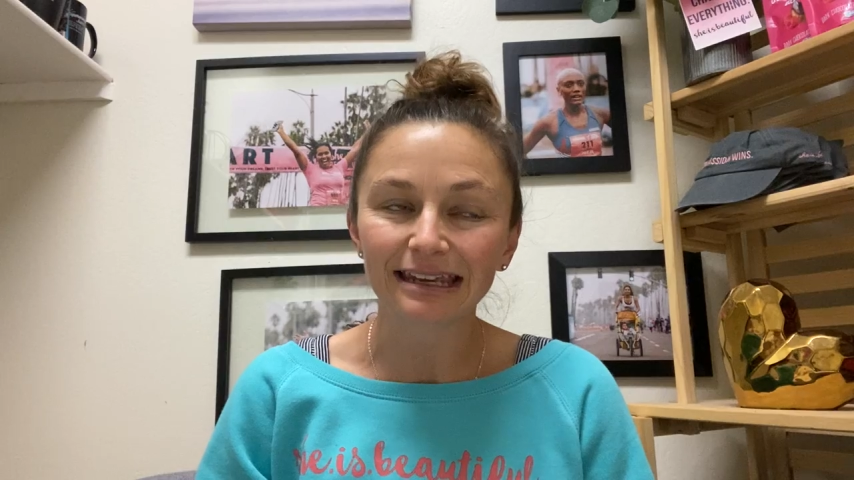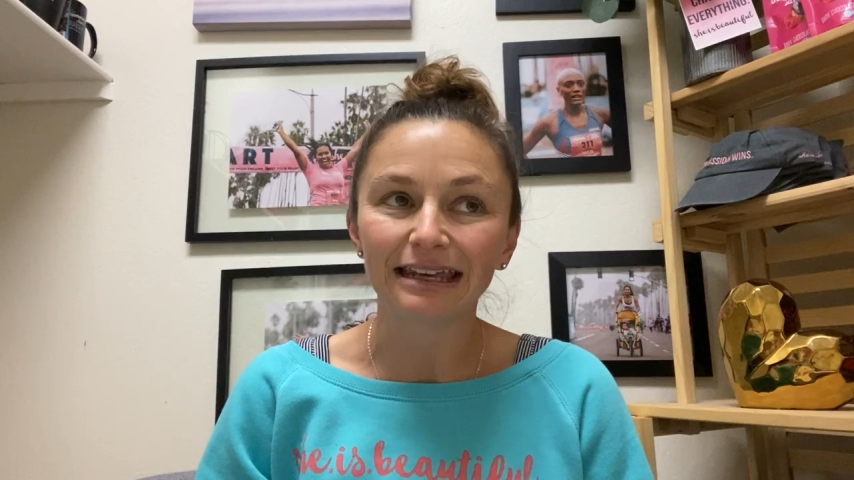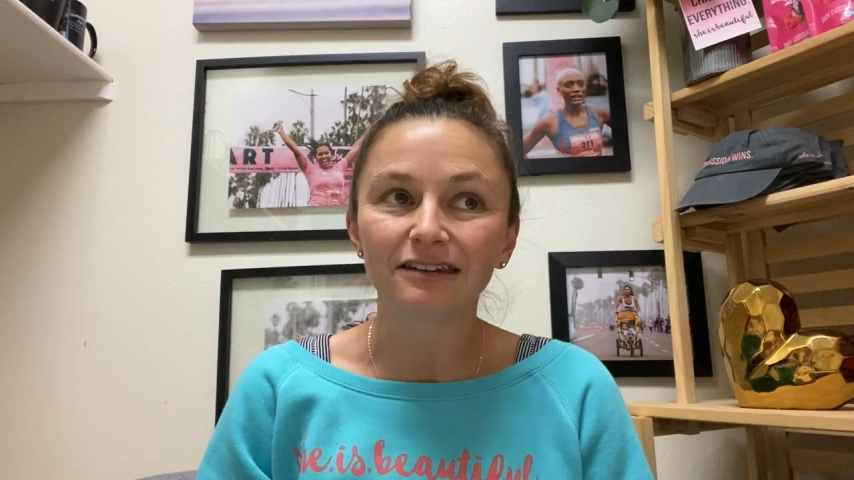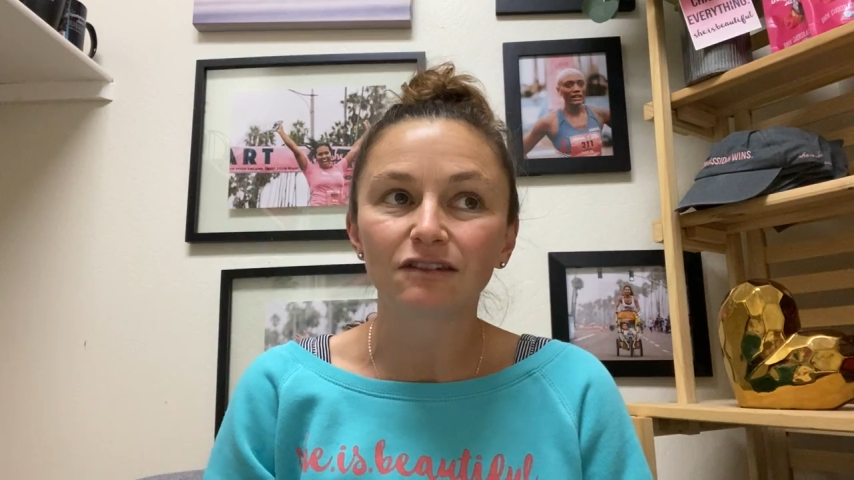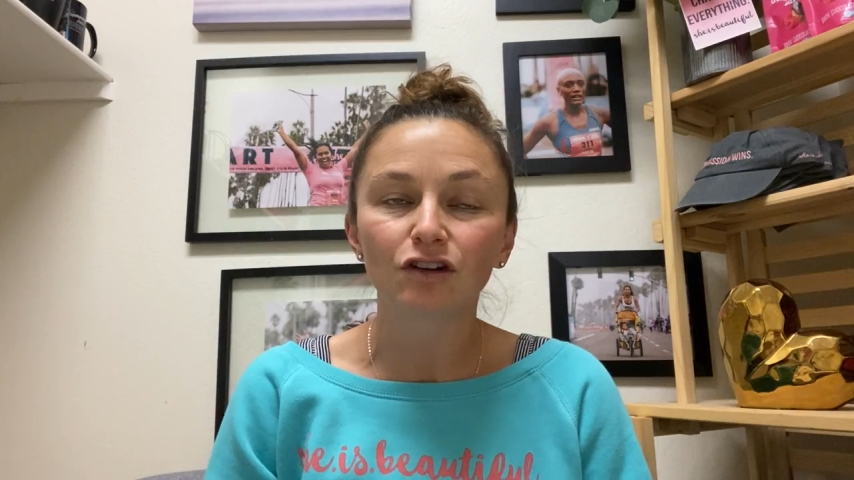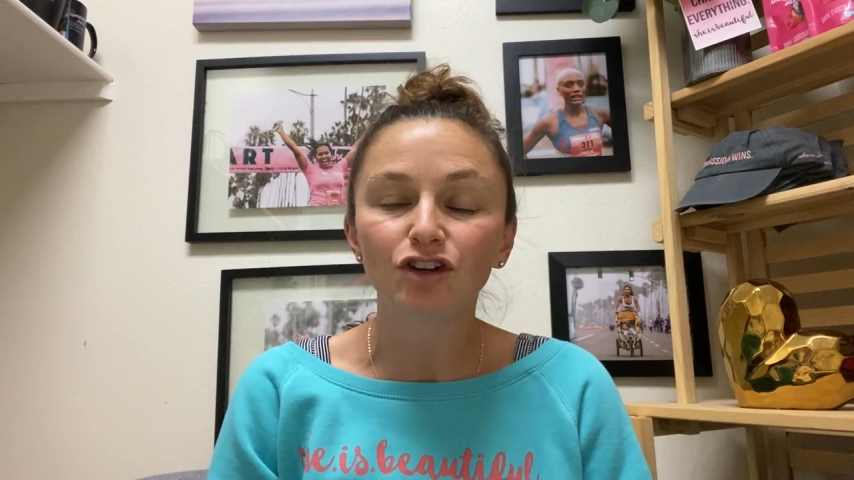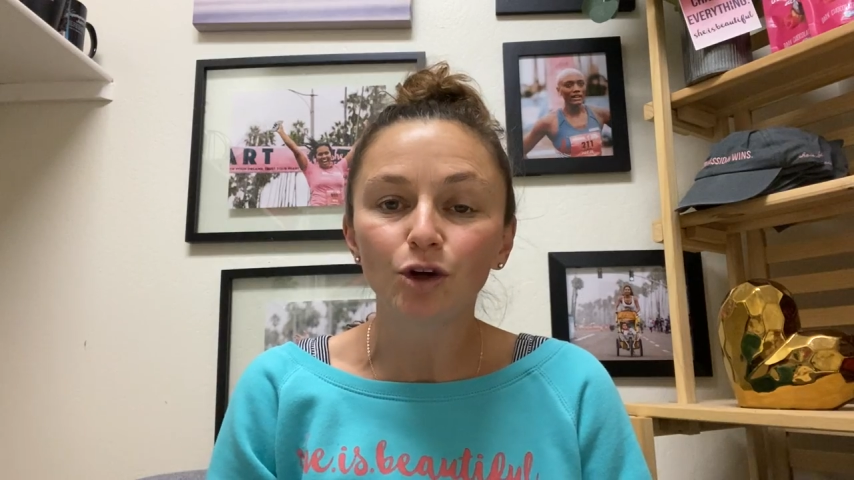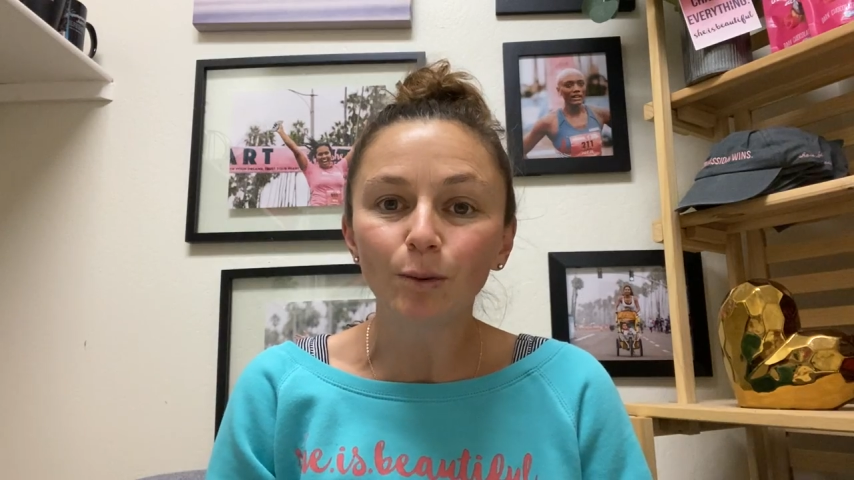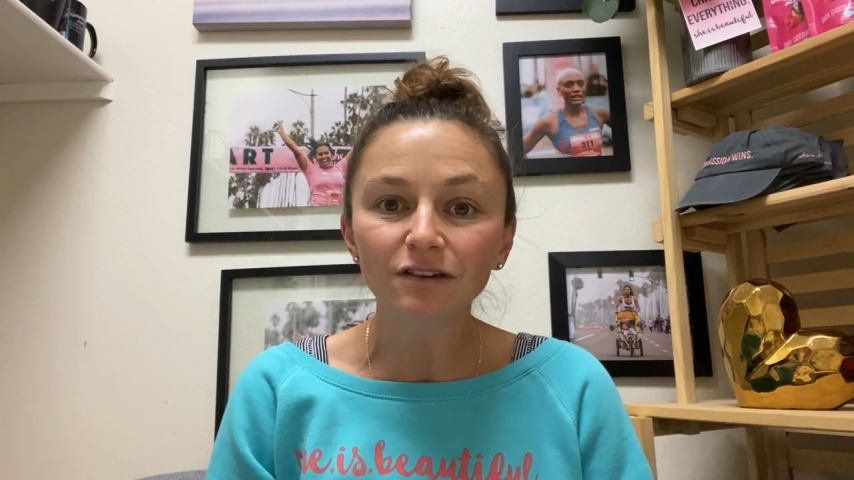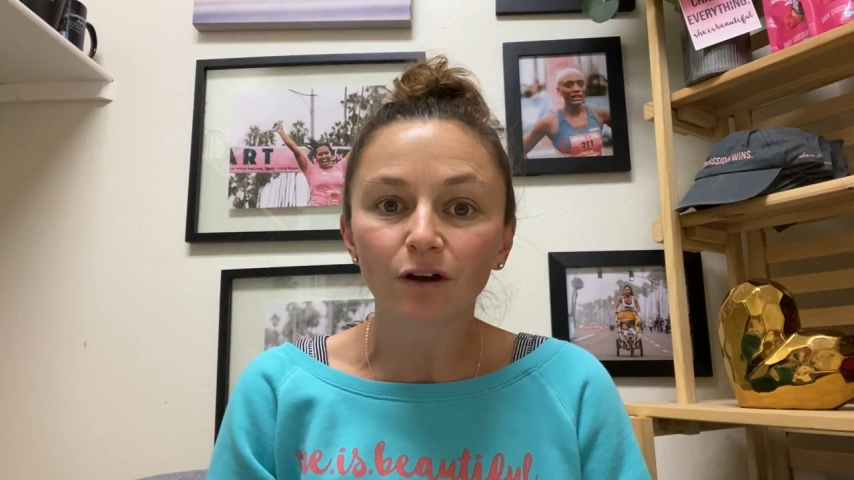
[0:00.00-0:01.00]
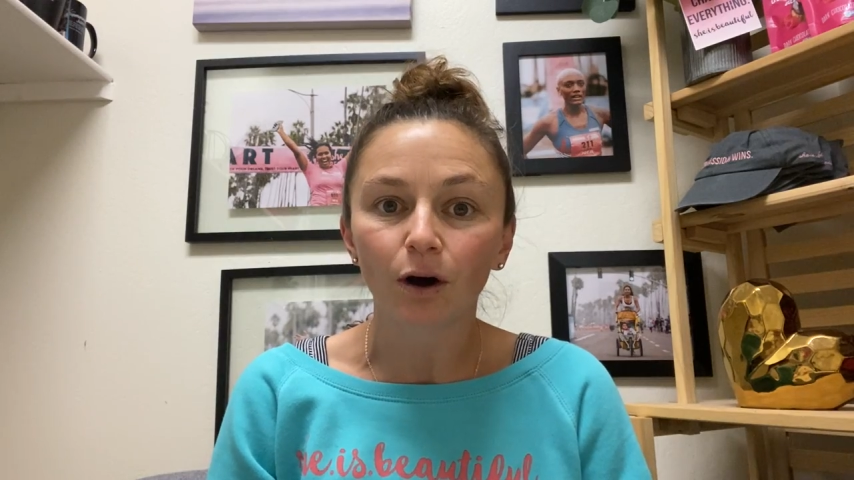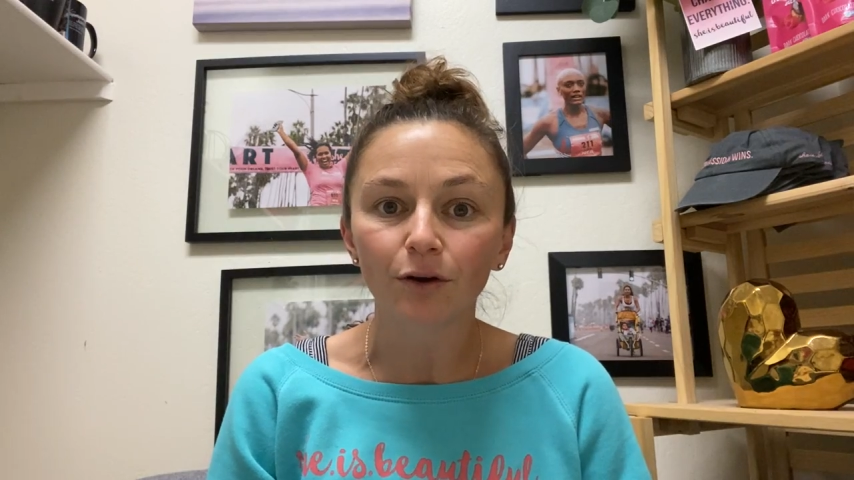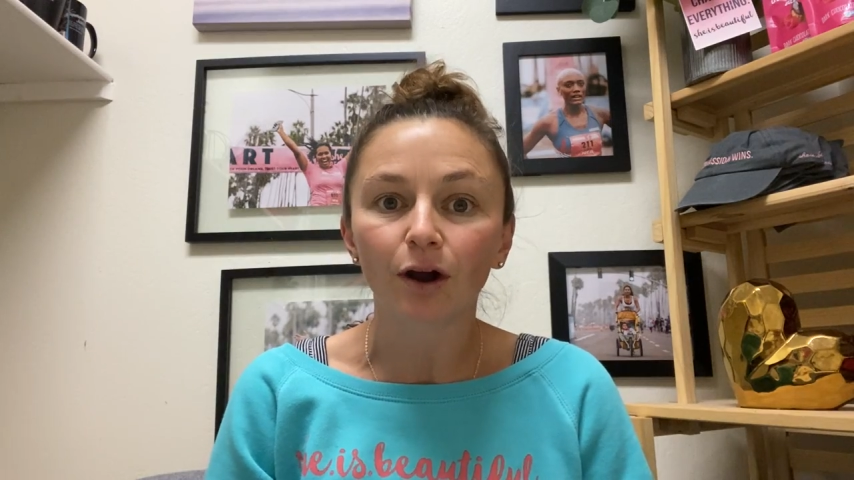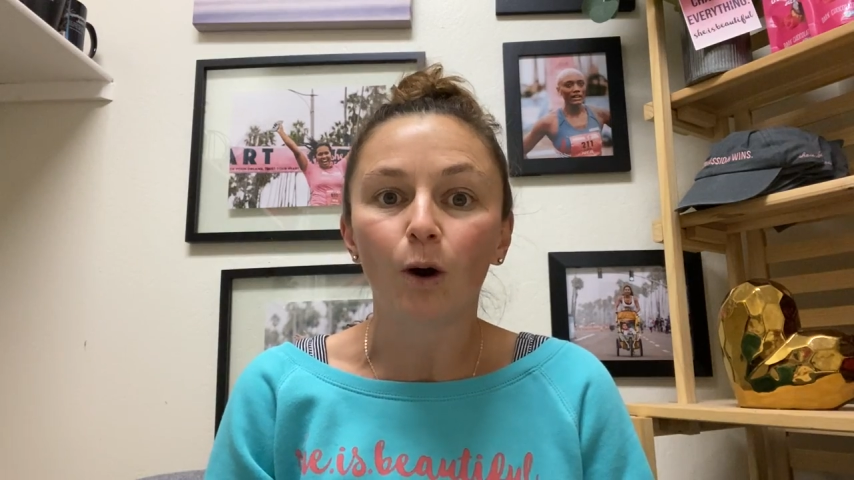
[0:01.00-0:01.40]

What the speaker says: is to do what's called